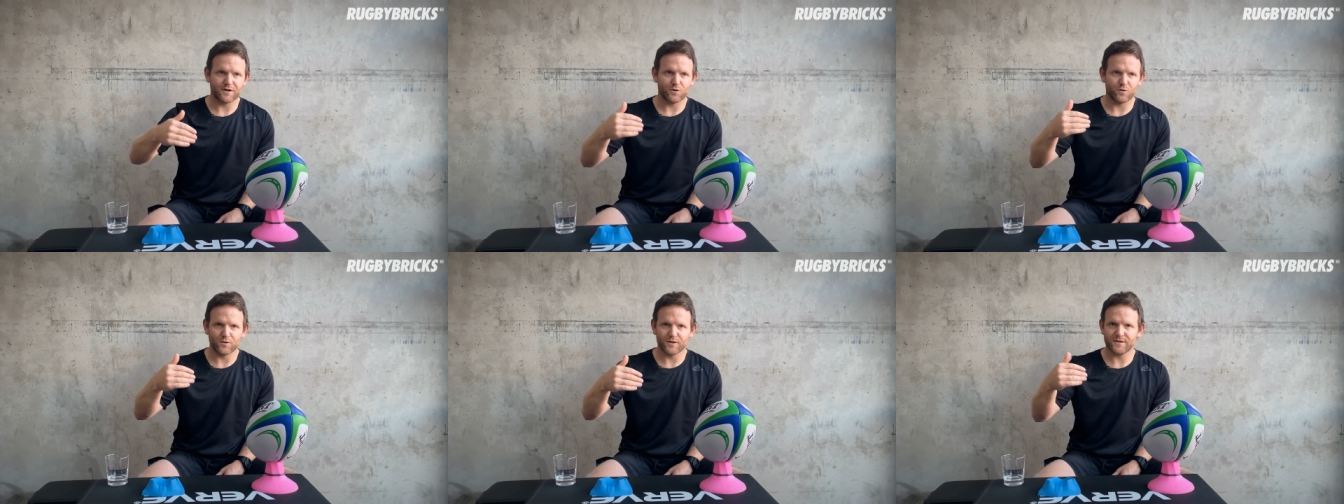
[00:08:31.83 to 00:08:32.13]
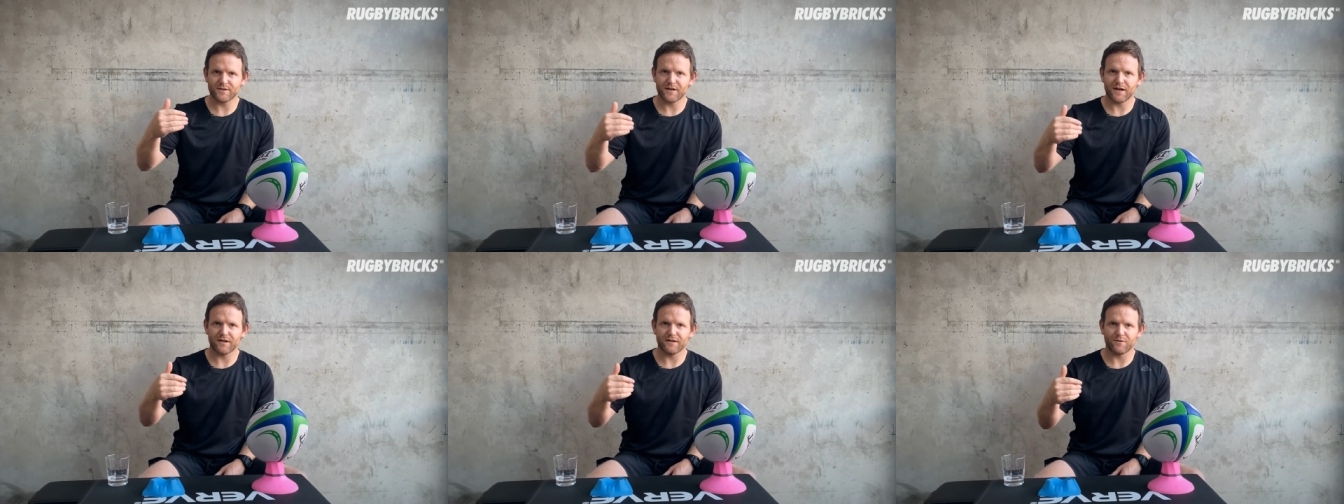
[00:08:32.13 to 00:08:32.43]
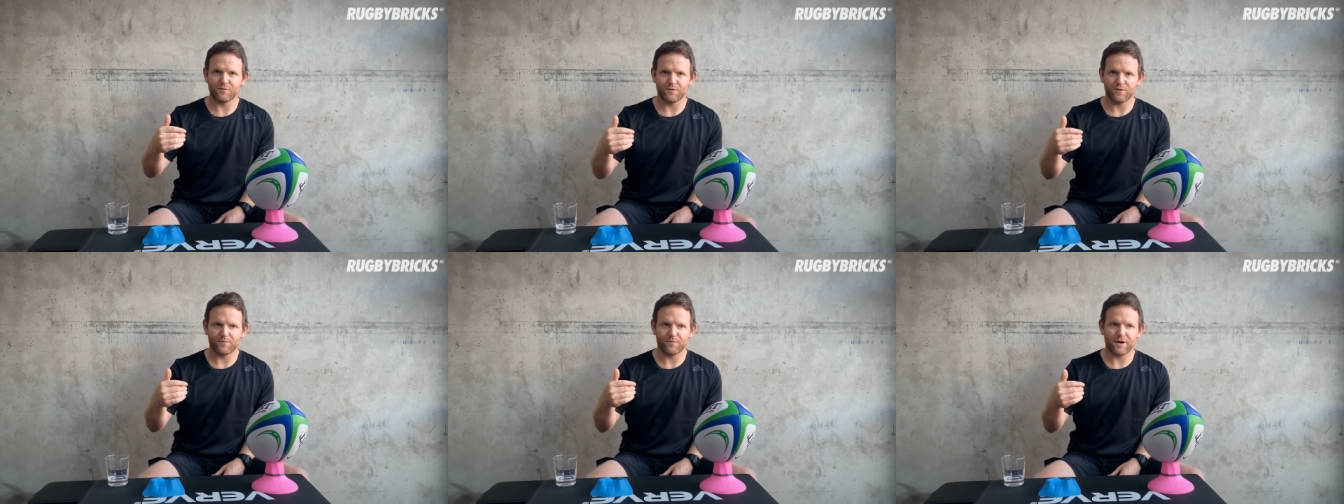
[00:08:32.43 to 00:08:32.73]
I always
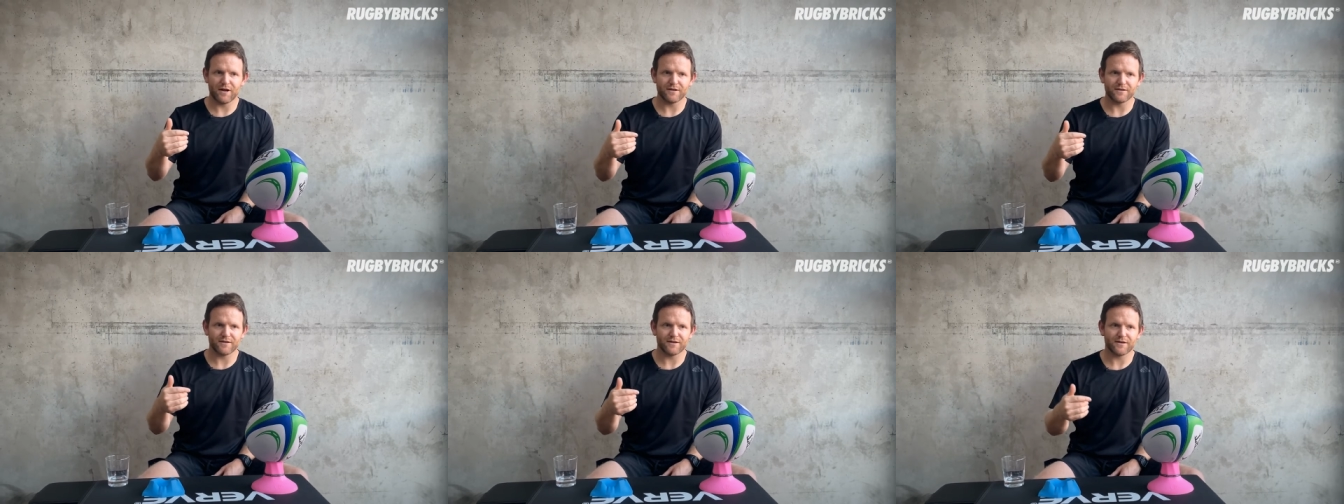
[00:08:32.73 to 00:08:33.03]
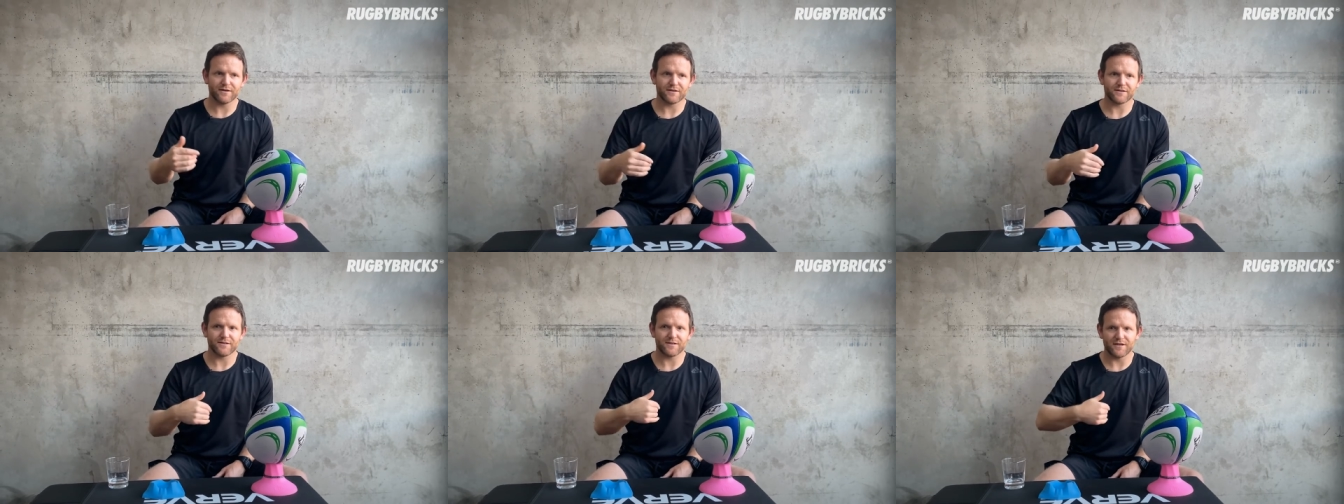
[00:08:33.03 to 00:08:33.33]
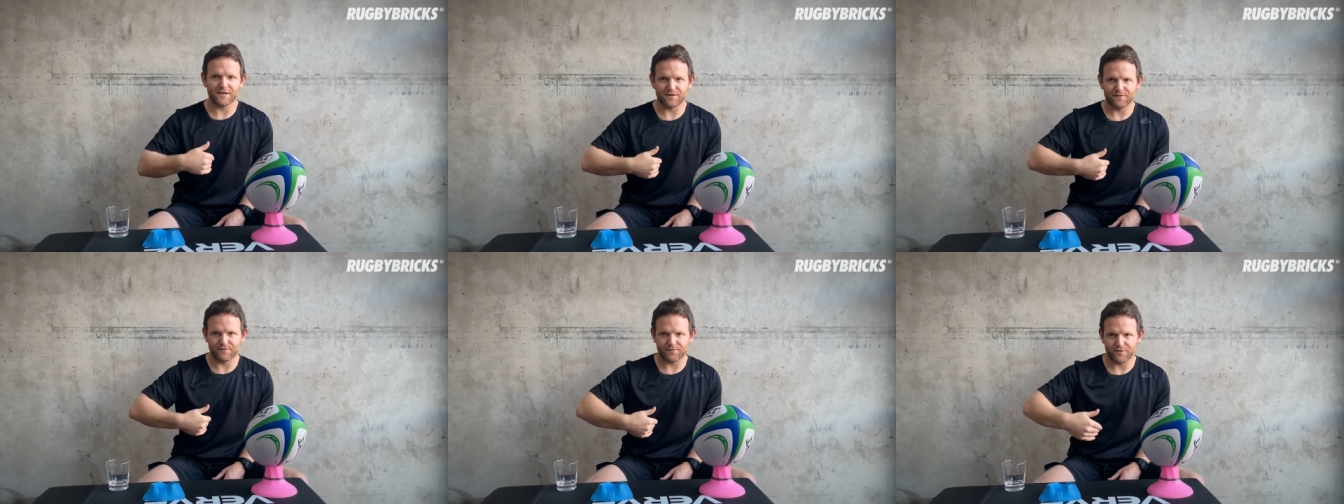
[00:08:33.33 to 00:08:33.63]
started with punt kicks to
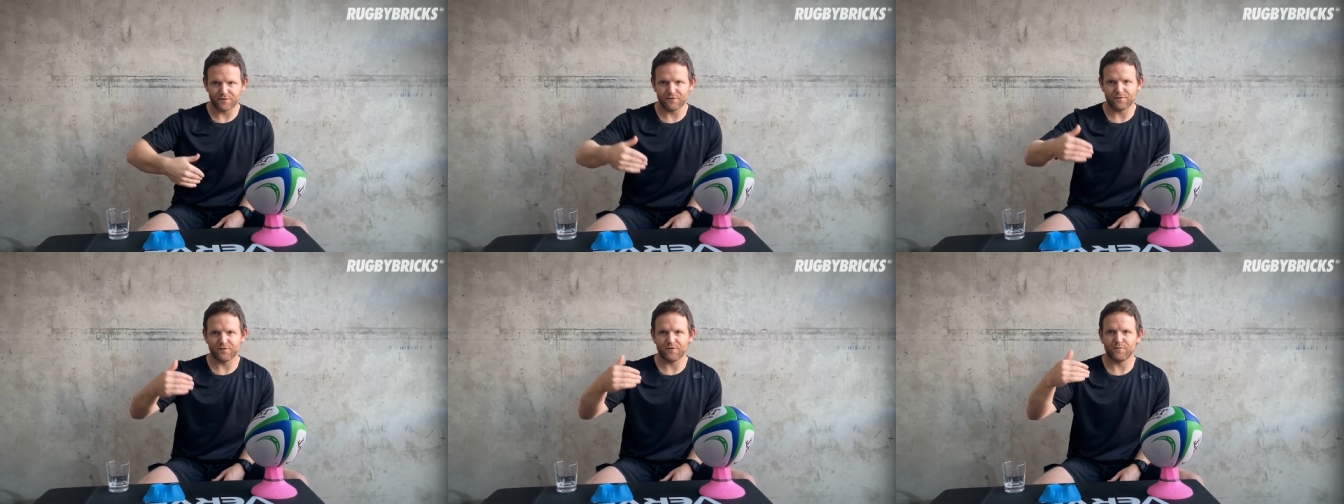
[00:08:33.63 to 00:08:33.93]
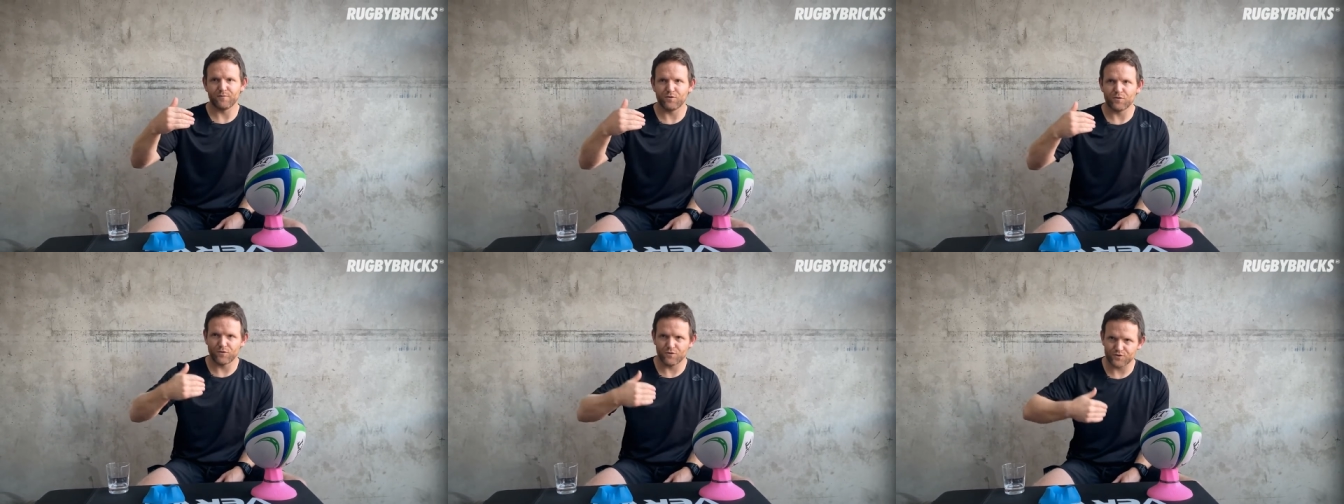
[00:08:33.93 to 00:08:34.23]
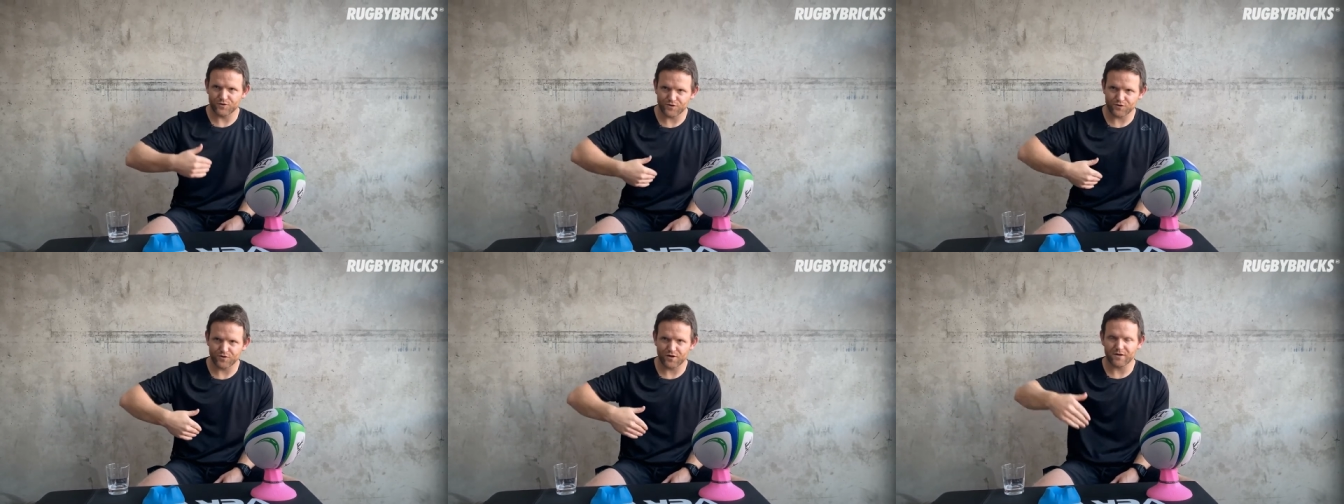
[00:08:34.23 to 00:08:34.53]
get a feel for the ball,
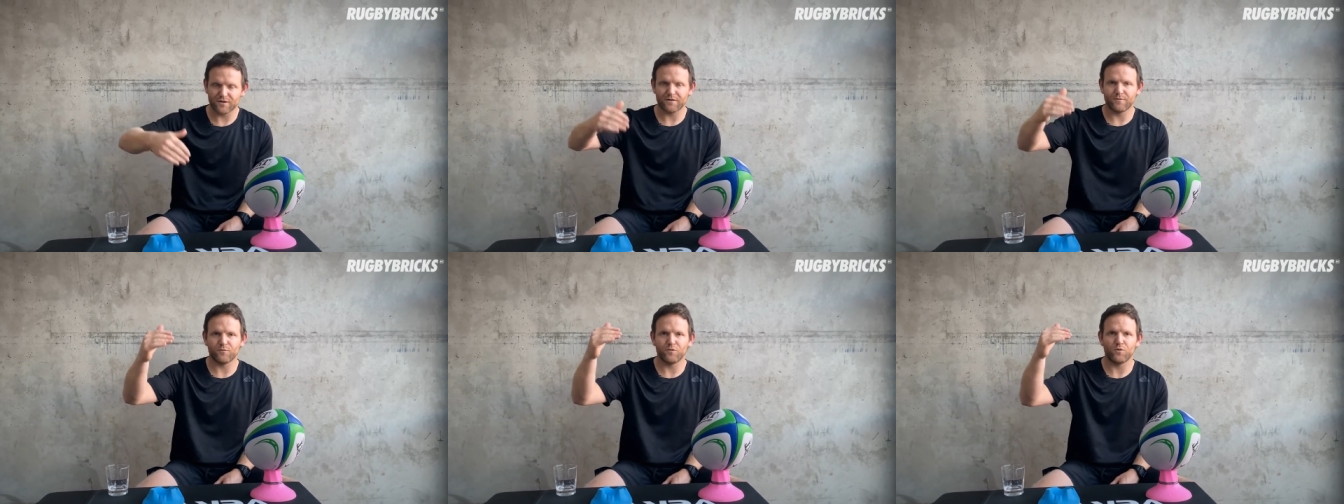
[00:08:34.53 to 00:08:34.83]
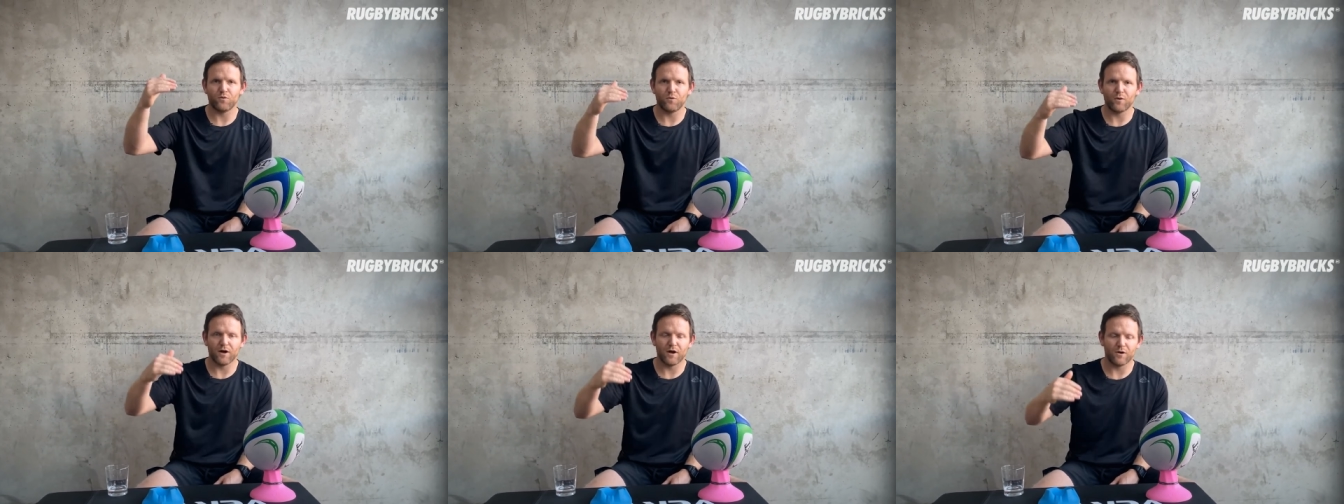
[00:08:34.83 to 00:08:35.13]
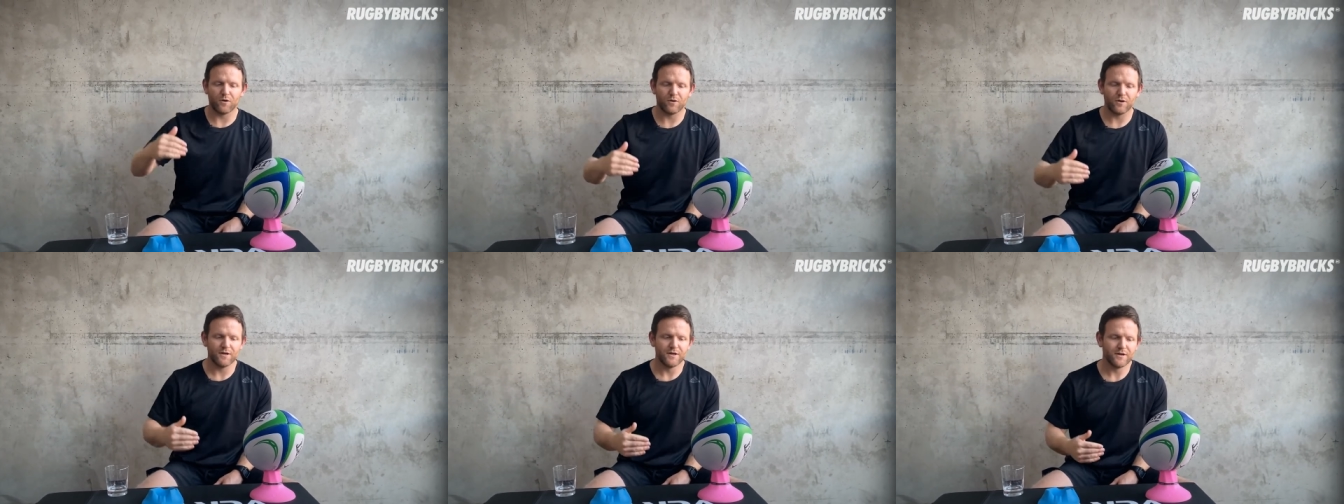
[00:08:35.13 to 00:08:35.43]
strike the ball
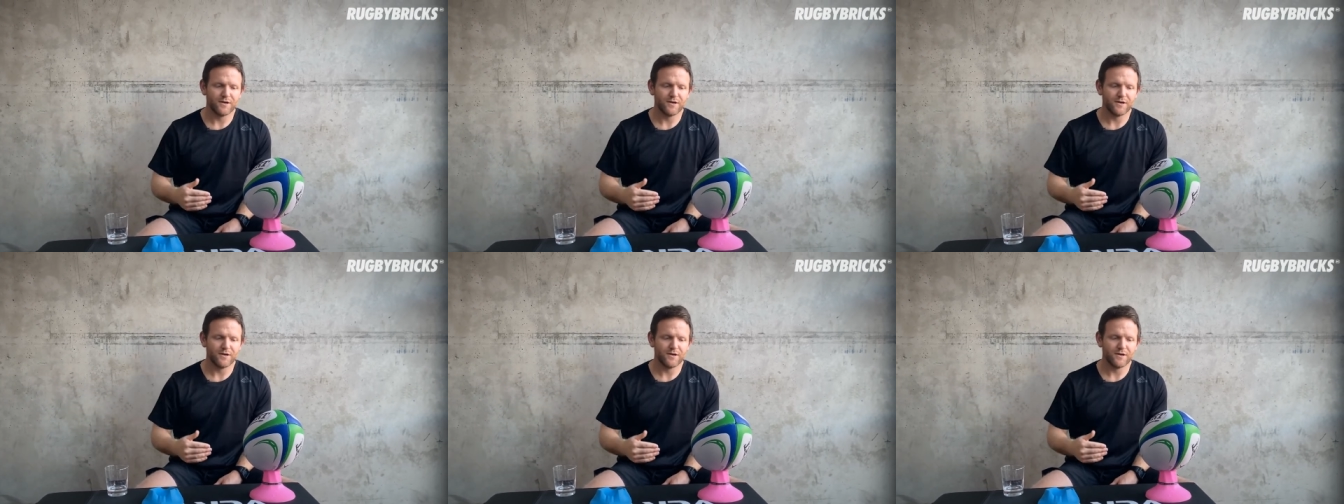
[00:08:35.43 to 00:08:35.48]
well,